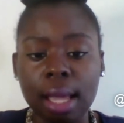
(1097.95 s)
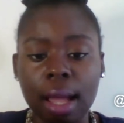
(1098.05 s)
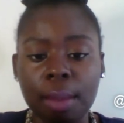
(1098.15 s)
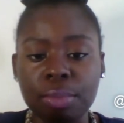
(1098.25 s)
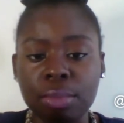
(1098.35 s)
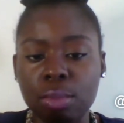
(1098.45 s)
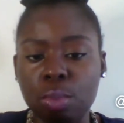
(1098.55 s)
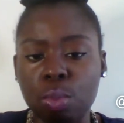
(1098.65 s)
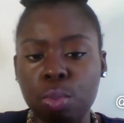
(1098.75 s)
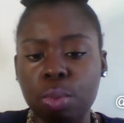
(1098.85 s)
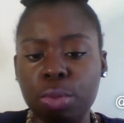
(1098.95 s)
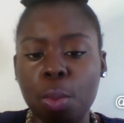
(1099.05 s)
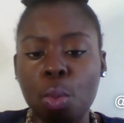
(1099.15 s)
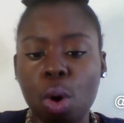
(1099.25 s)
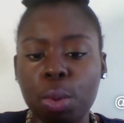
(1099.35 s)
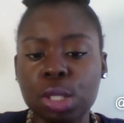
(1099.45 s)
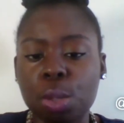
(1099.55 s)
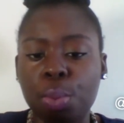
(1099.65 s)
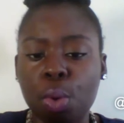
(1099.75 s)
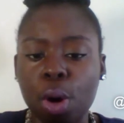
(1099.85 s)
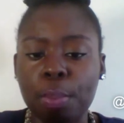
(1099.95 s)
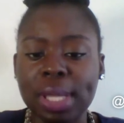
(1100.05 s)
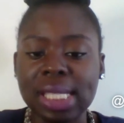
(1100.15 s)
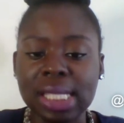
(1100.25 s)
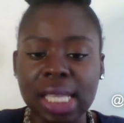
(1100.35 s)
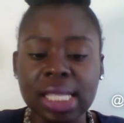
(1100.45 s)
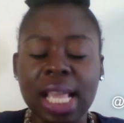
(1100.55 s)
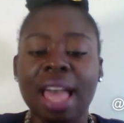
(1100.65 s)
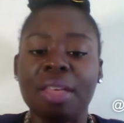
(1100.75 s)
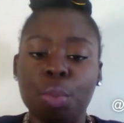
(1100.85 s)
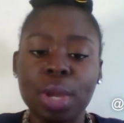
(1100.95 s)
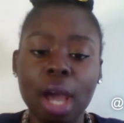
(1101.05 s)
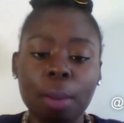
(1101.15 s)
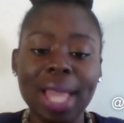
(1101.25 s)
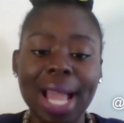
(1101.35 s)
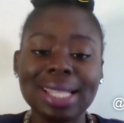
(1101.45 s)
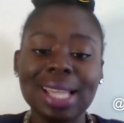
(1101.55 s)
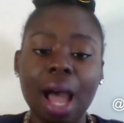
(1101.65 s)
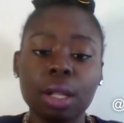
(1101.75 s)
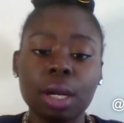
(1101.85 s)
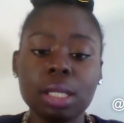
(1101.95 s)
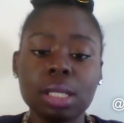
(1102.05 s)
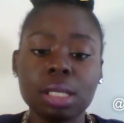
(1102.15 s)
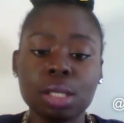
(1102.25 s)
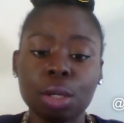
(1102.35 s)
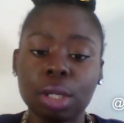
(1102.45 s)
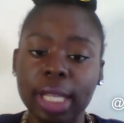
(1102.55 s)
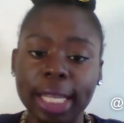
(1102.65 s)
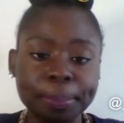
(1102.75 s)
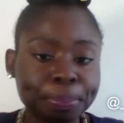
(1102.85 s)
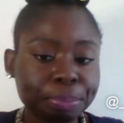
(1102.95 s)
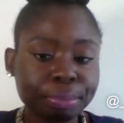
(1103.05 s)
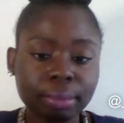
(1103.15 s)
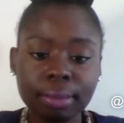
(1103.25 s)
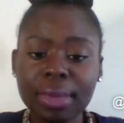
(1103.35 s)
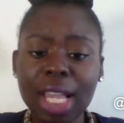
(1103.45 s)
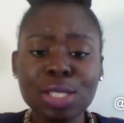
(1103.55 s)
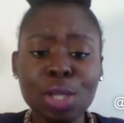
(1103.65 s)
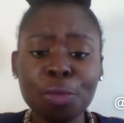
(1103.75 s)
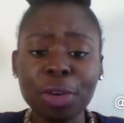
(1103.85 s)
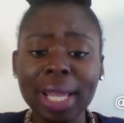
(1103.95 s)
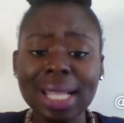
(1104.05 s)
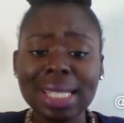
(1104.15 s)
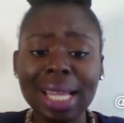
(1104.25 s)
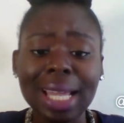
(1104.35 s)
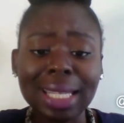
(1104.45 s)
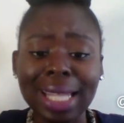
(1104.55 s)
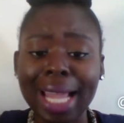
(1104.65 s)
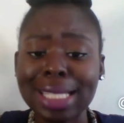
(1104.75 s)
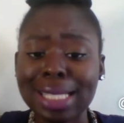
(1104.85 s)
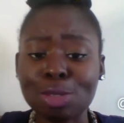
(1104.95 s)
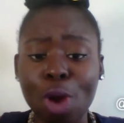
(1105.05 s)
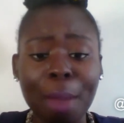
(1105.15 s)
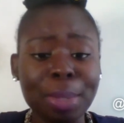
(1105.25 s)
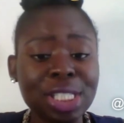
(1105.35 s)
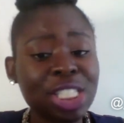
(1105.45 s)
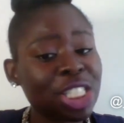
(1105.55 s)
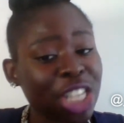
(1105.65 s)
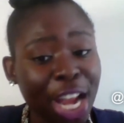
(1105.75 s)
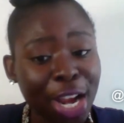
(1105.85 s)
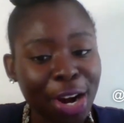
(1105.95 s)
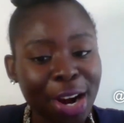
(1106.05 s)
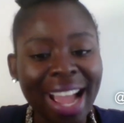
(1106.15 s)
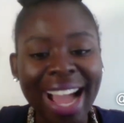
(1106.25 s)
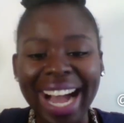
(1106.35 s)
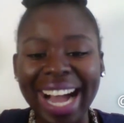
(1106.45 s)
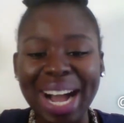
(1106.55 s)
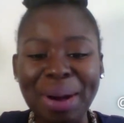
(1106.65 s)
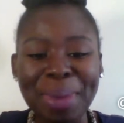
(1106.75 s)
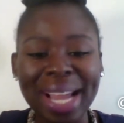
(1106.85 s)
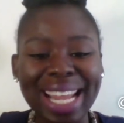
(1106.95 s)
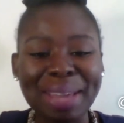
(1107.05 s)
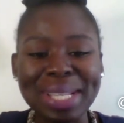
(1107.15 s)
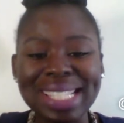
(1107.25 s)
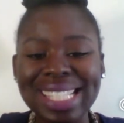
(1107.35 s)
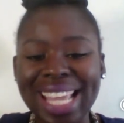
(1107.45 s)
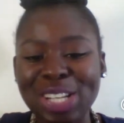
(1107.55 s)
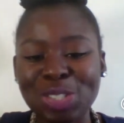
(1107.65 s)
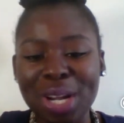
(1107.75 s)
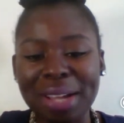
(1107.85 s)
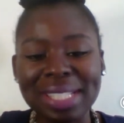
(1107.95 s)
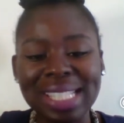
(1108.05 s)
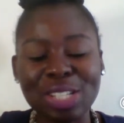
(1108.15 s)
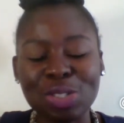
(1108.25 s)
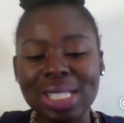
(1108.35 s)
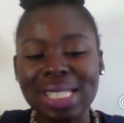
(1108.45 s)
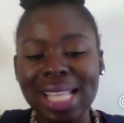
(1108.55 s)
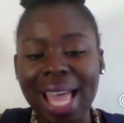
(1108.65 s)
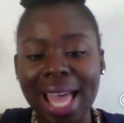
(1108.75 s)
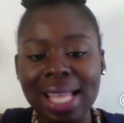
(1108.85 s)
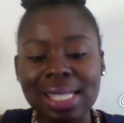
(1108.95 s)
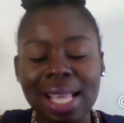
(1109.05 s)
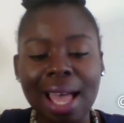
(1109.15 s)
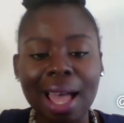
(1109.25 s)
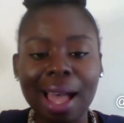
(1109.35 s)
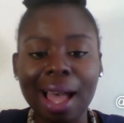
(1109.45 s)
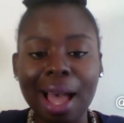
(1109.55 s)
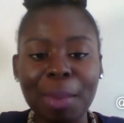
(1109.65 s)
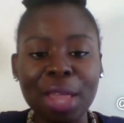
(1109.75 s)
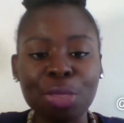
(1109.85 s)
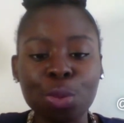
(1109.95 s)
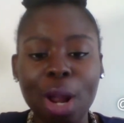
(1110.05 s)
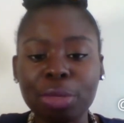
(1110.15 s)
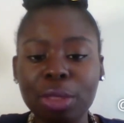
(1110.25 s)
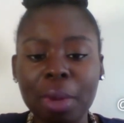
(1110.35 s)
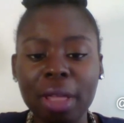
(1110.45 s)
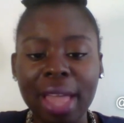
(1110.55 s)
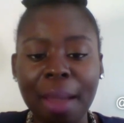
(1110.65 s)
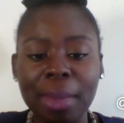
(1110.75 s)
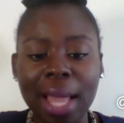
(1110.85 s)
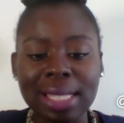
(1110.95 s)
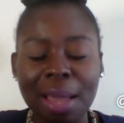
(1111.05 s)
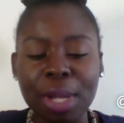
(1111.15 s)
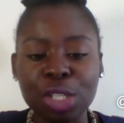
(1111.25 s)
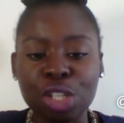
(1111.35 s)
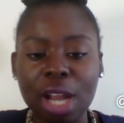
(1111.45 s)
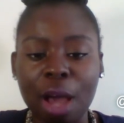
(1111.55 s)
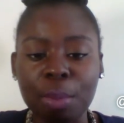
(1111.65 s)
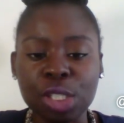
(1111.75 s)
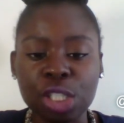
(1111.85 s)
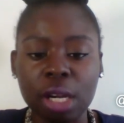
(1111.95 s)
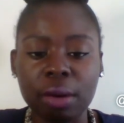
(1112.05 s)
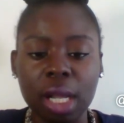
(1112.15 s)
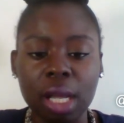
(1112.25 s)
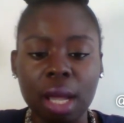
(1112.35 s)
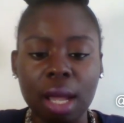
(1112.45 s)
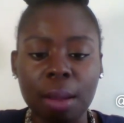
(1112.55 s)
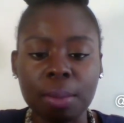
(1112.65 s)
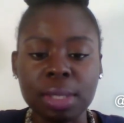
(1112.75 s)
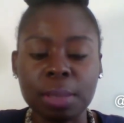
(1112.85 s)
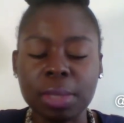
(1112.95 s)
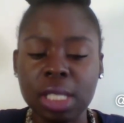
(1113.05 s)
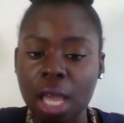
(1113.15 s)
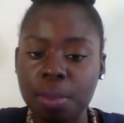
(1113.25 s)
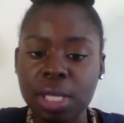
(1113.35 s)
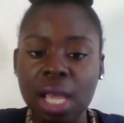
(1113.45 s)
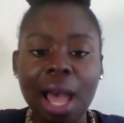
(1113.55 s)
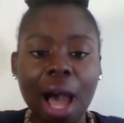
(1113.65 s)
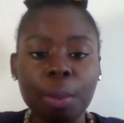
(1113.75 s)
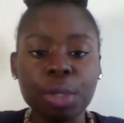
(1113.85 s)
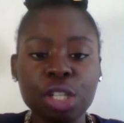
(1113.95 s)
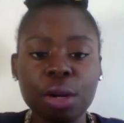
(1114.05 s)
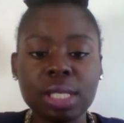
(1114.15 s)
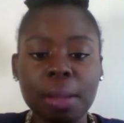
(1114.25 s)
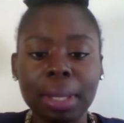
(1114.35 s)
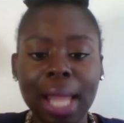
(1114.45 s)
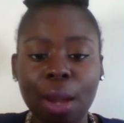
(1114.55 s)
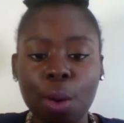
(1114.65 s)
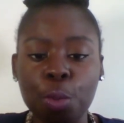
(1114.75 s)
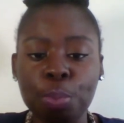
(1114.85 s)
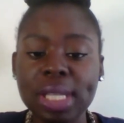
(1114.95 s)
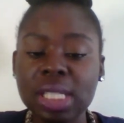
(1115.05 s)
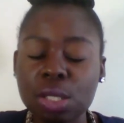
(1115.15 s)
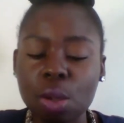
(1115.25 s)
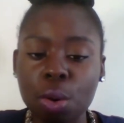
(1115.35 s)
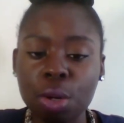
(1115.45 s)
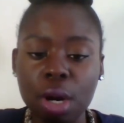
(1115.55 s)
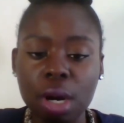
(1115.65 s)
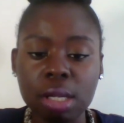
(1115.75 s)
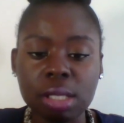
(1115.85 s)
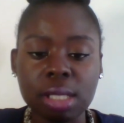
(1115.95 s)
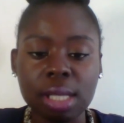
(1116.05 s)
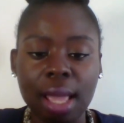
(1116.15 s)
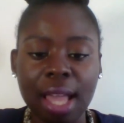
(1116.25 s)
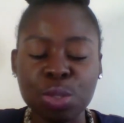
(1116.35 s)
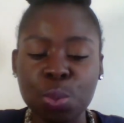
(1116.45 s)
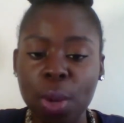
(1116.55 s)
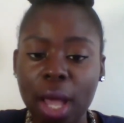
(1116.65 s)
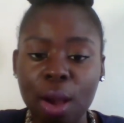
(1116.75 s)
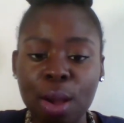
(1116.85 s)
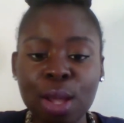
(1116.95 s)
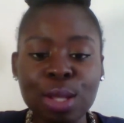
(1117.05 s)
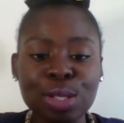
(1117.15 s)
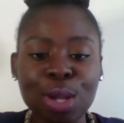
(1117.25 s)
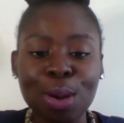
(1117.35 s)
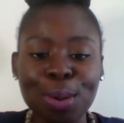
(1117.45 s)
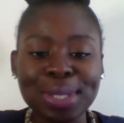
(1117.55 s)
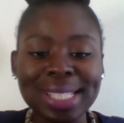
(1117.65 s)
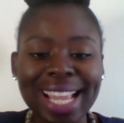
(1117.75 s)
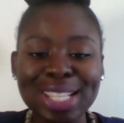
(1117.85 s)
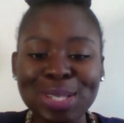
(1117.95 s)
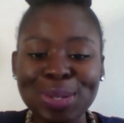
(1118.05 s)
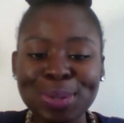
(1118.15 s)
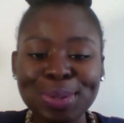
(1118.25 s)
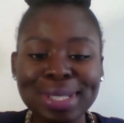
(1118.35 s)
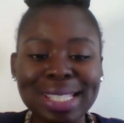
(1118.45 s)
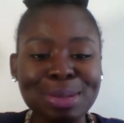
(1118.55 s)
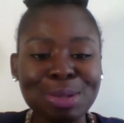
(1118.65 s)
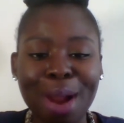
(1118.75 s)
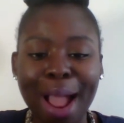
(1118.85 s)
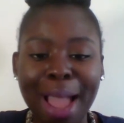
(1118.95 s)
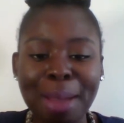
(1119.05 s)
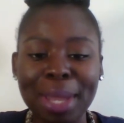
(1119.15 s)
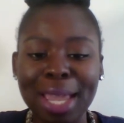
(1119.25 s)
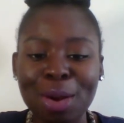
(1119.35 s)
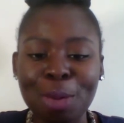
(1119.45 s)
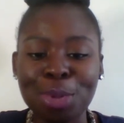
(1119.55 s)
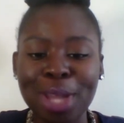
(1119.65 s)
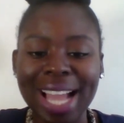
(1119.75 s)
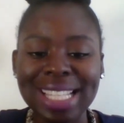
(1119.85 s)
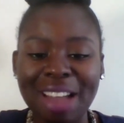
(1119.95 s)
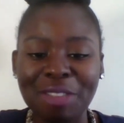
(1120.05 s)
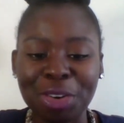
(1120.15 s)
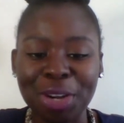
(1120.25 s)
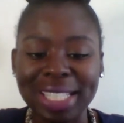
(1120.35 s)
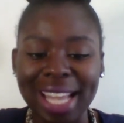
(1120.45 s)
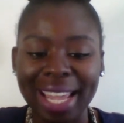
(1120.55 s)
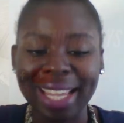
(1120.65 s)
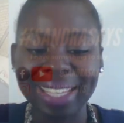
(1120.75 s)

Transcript: The more we support businesses, we help that dollar to circulate. Don't forget to like, subscribe, and share. My name is Sandra of Sandra Says. And throughout the month, as I mentioned, I'll be sharing some tips. I'll be sharing some Black-owned business owners as well. So stay tuned, subscribe, and hope you guys have a great day.